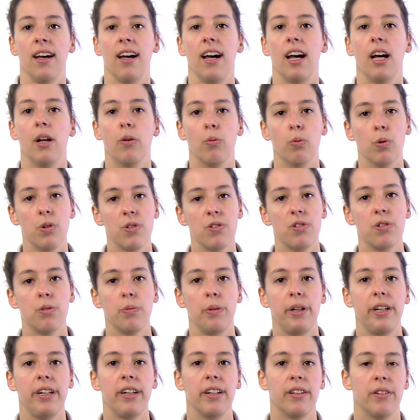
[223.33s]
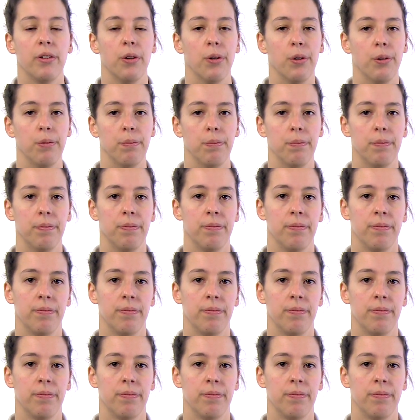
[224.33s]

and once a week at home.